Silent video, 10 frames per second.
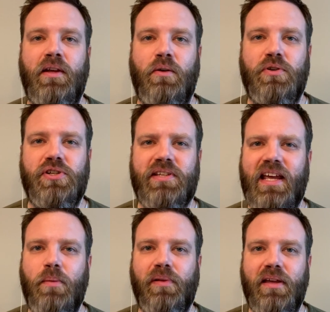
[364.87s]
which is,
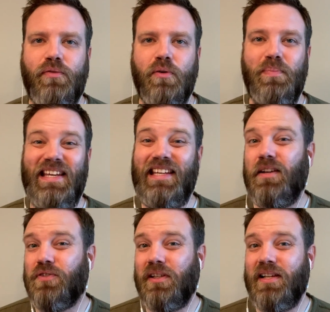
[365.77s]
can a believer be
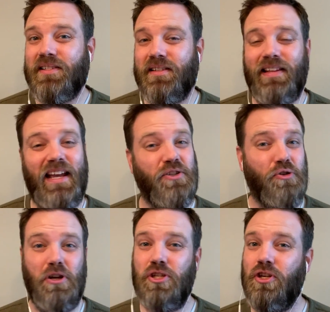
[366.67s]
giftless? And the
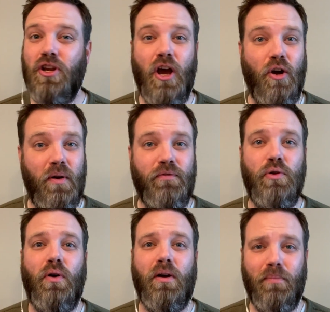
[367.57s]
answer is no. If
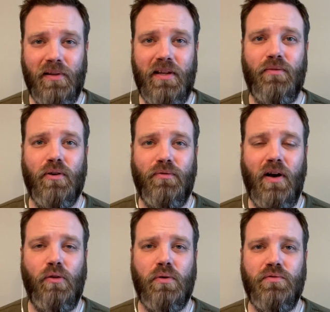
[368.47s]
you are a believer,
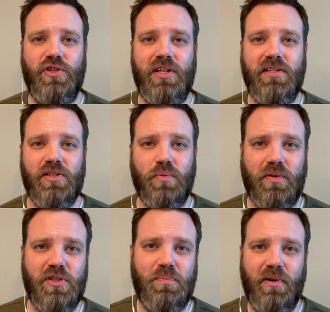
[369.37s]
follower of Jesus with
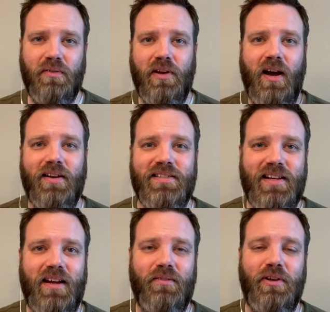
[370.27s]
the Spirit of God
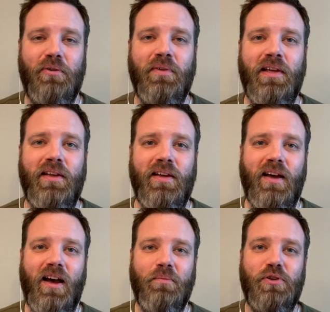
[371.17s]
inside of you,
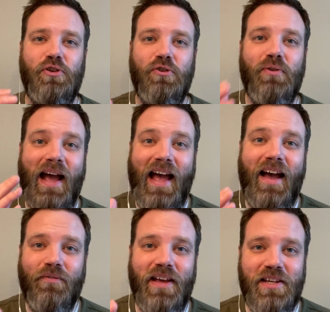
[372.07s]
you
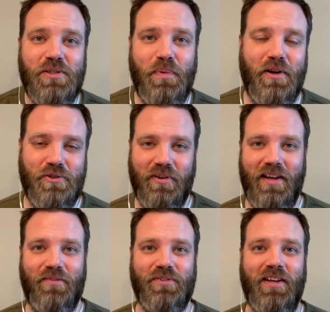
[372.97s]
have a spiritual
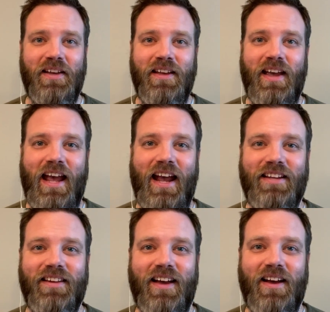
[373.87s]
gift.
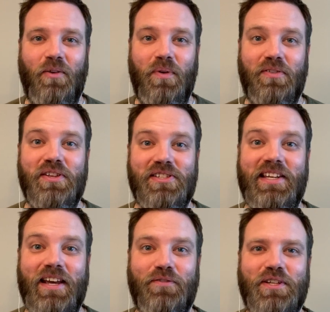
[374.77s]
And with this
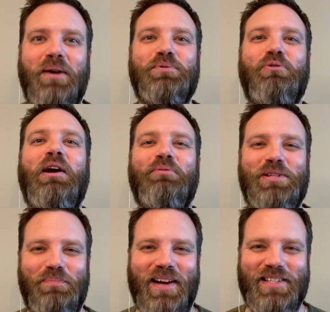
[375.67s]
gift comes great
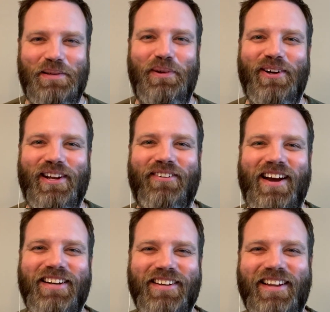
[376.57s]
responsibility, right?